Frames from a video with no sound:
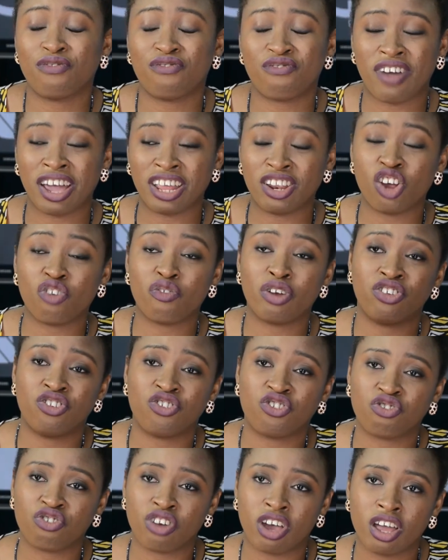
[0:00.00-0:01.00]
final
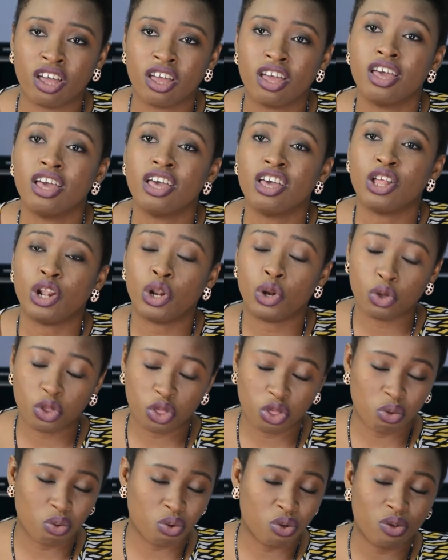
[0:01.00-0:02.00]
registrar looked
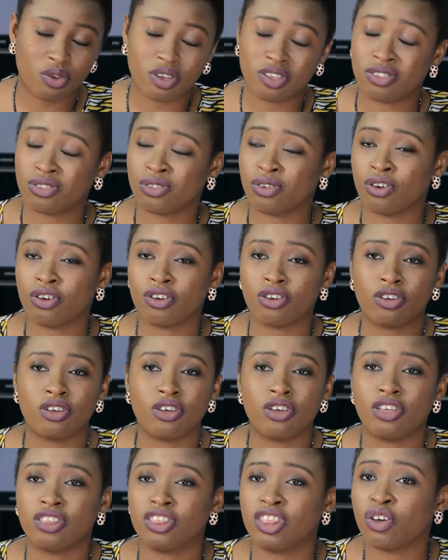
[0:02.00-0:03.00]
through and saw
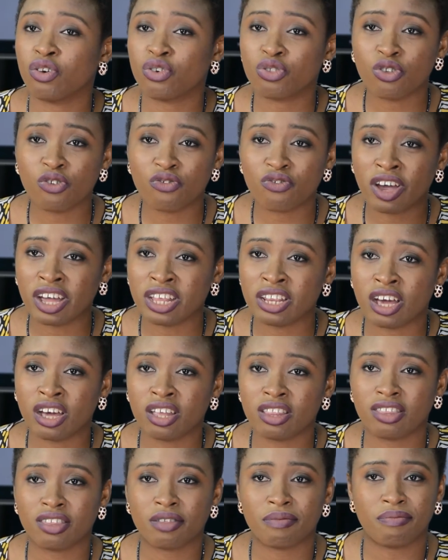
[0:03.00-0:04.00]
there was no fine
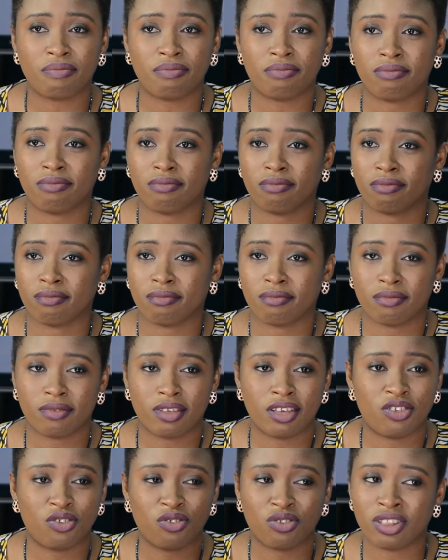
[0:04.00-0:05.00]
art.
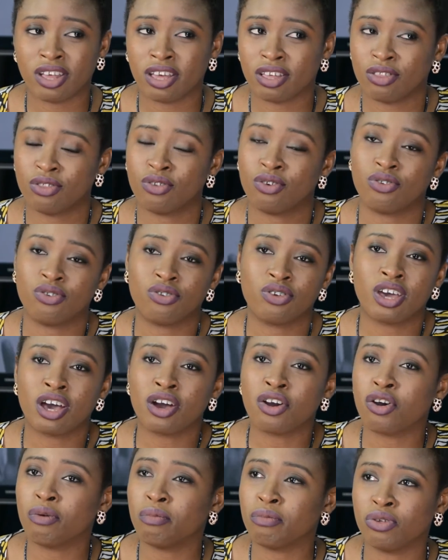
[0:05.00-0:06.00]
It's just like, no, you can't
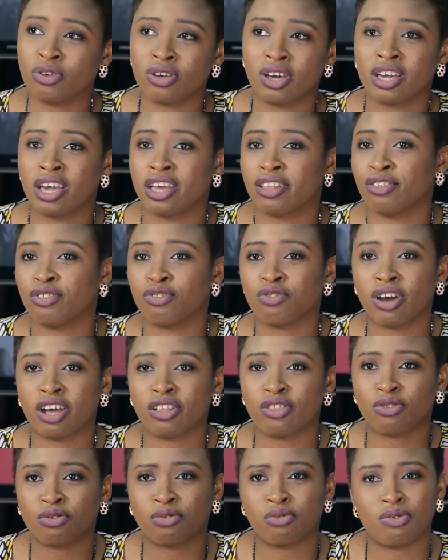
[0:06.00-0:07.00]
come. You can't get into
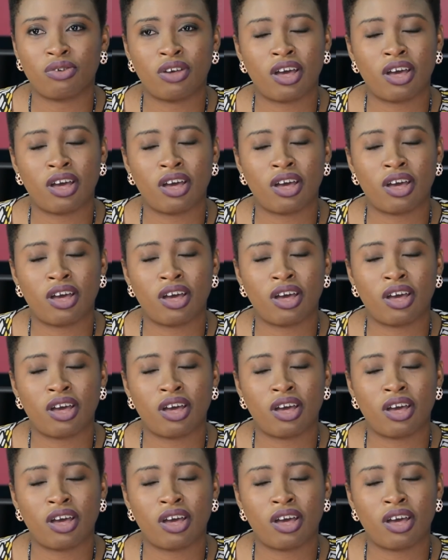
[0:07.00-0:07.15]
art school.